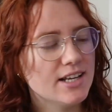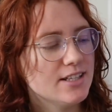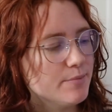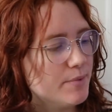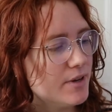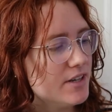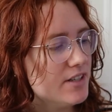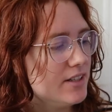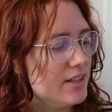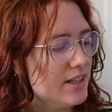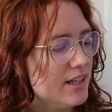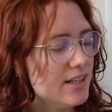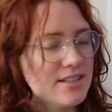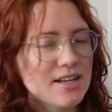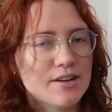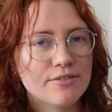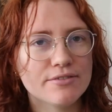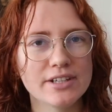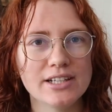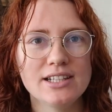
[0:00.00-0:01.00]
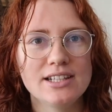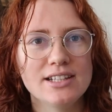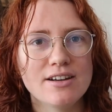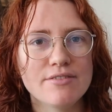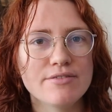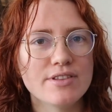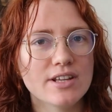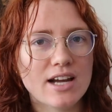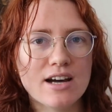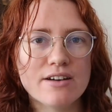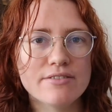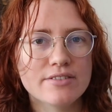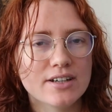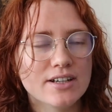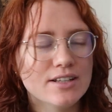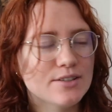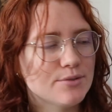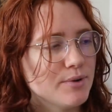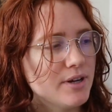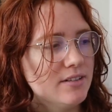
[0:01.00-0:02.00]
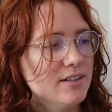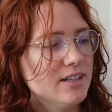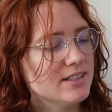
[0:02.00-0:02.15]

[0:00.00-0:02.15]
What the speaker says: especially as I really love the cover as well.